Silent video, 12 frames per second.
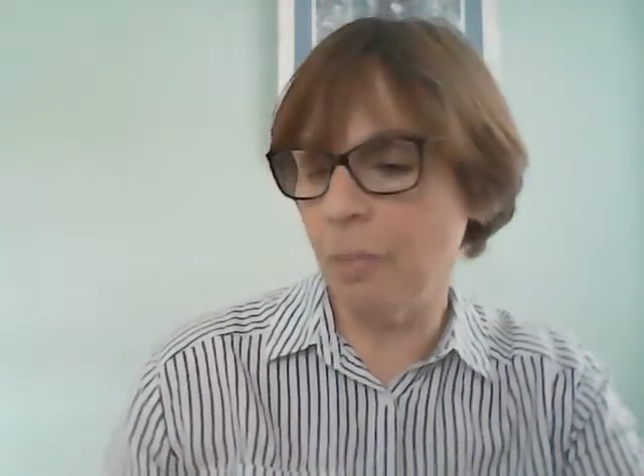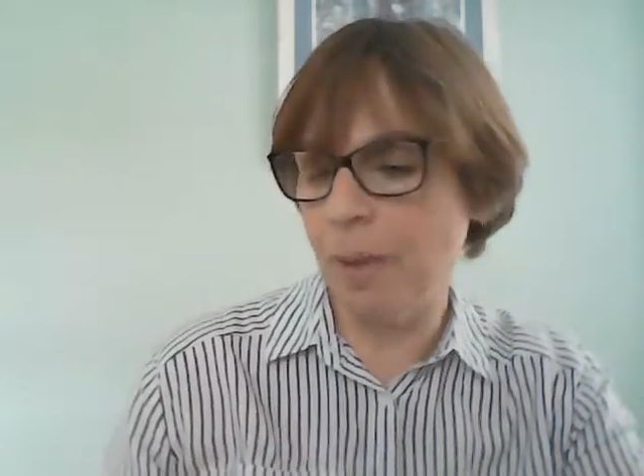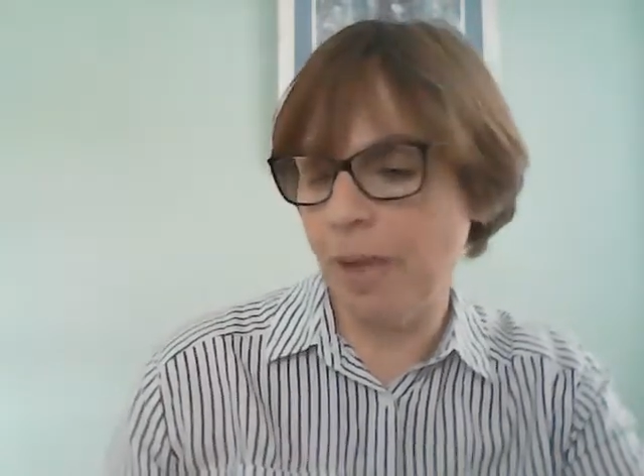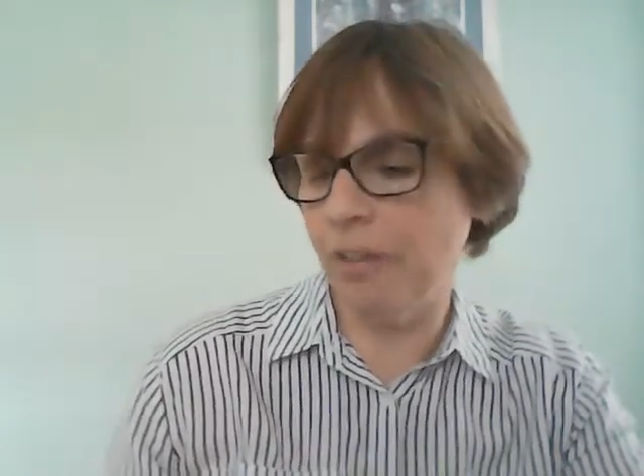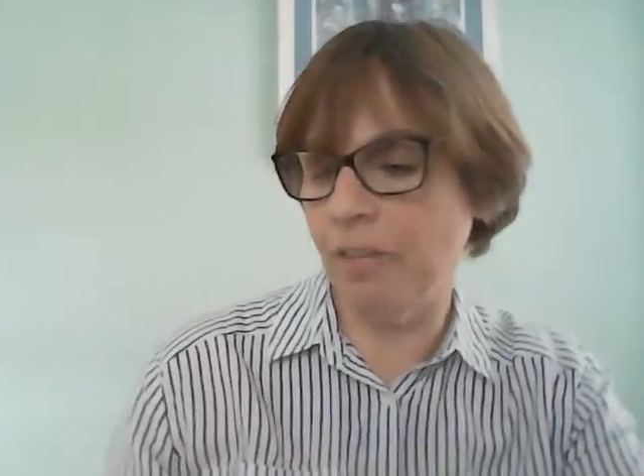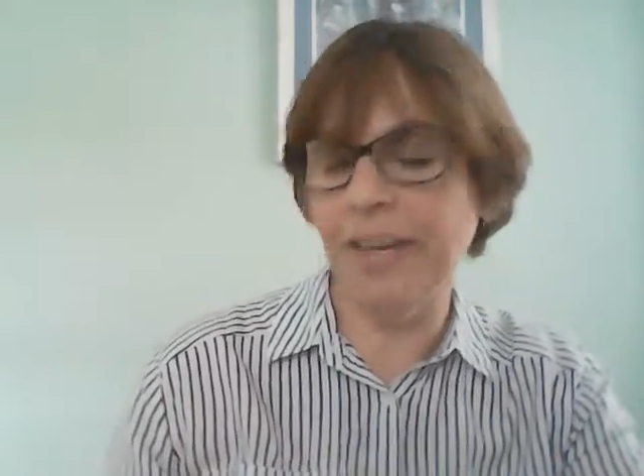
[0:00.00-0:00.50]

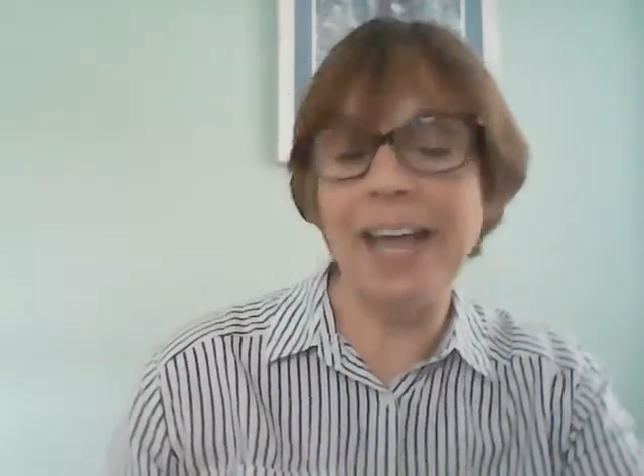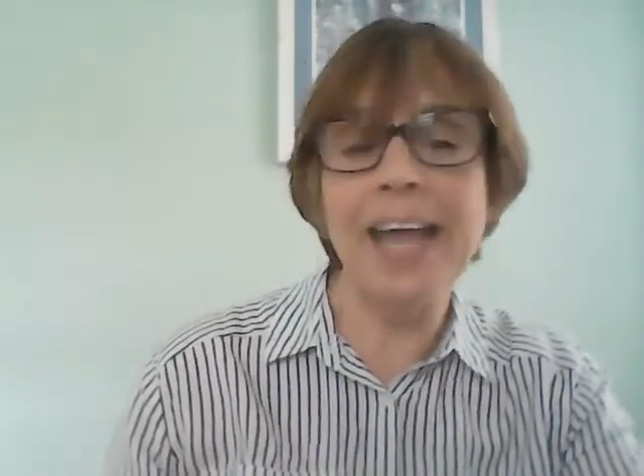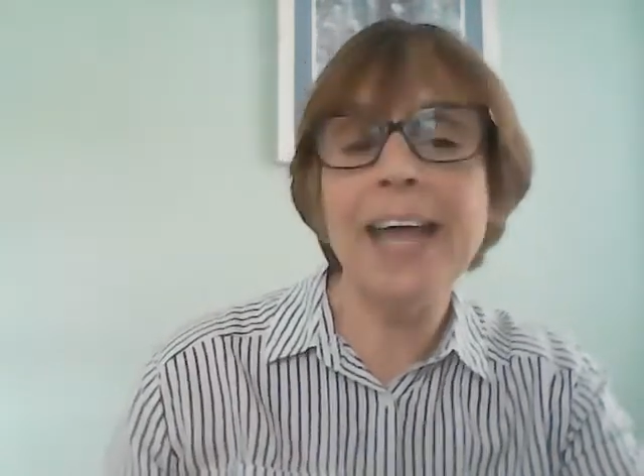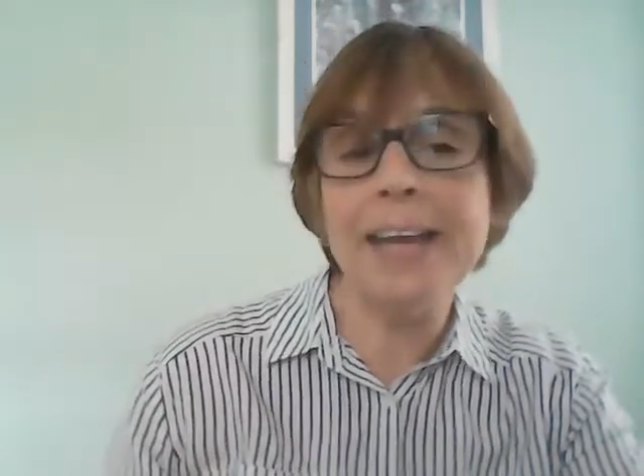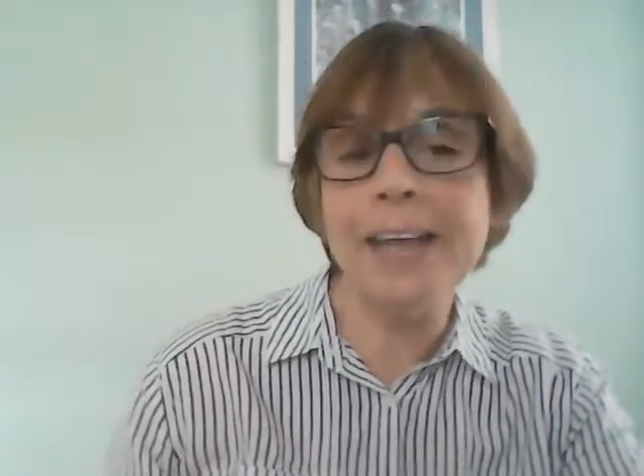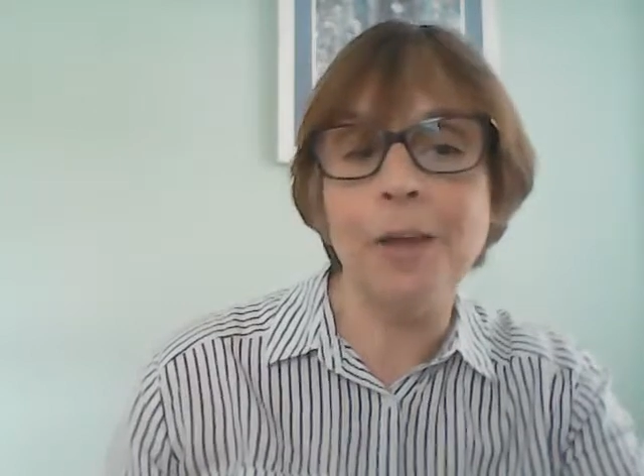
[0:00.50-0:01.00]
better than
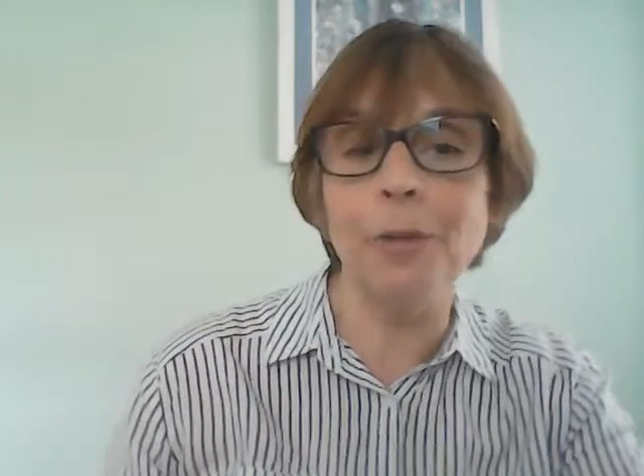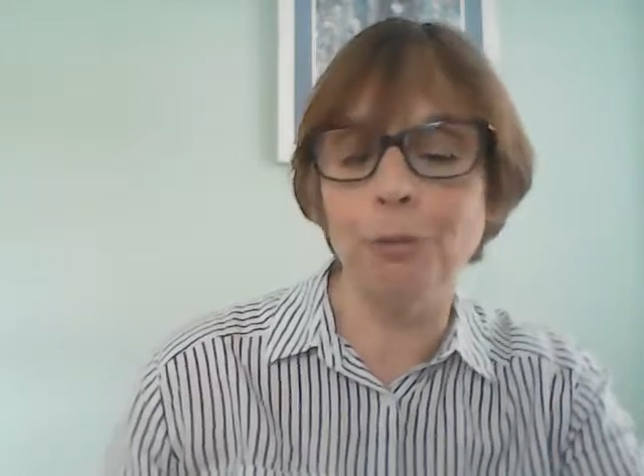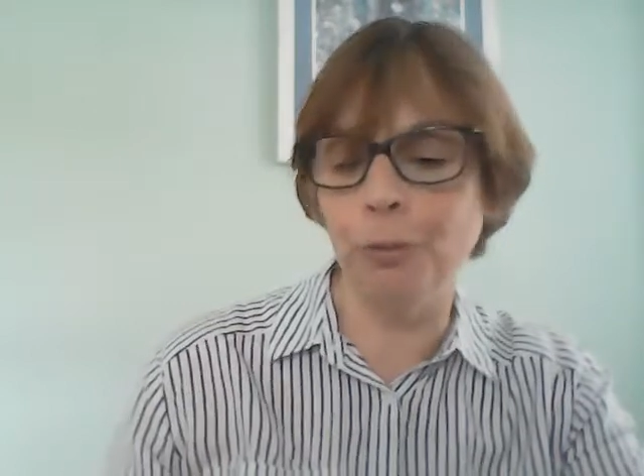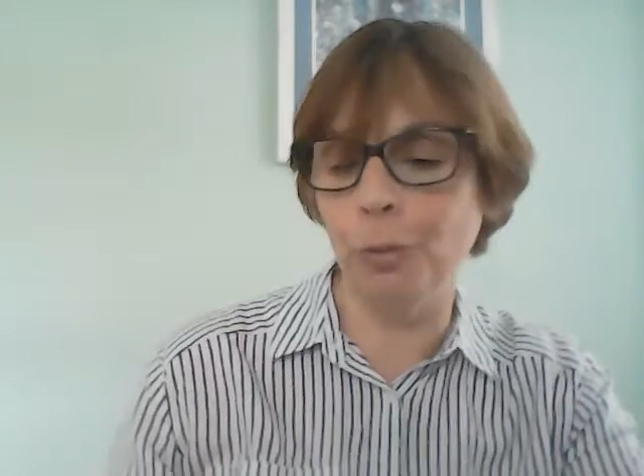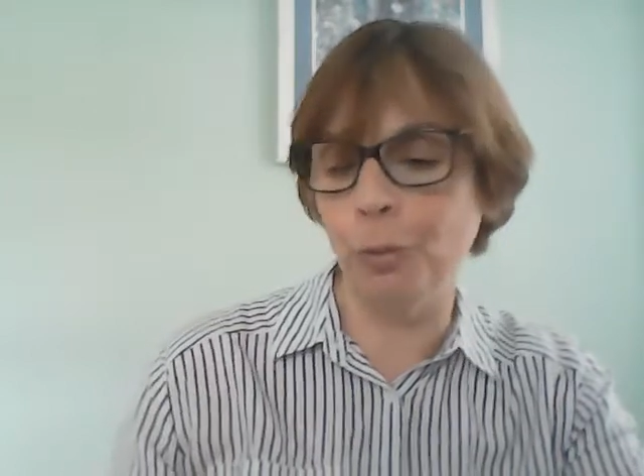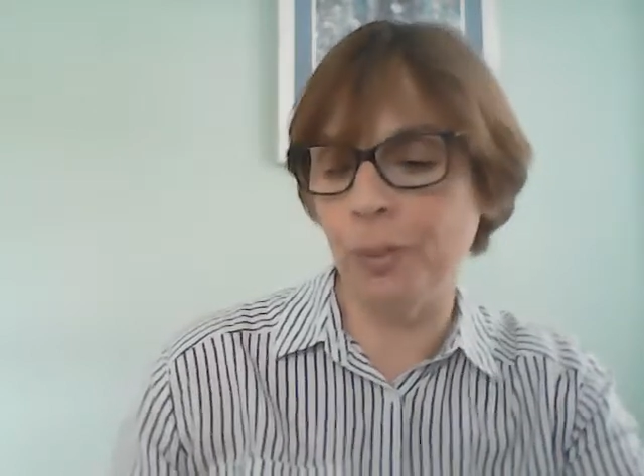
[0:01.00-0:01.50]
any other
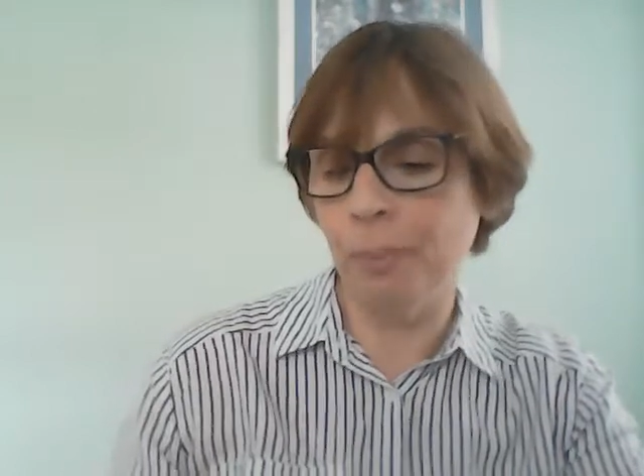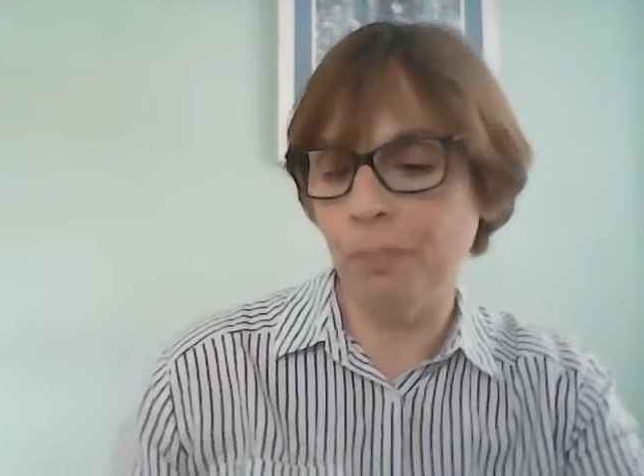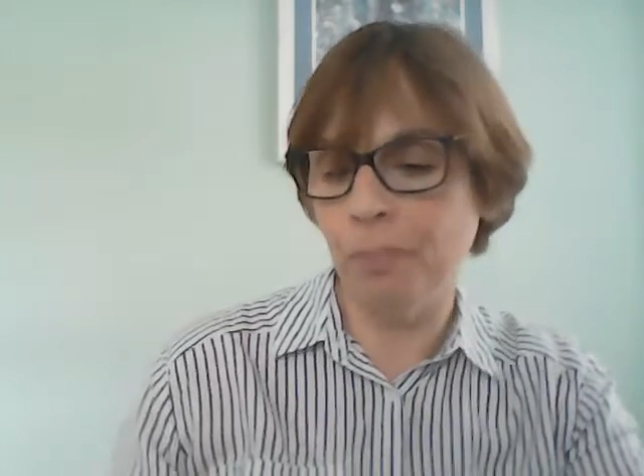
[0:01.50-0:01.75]
food.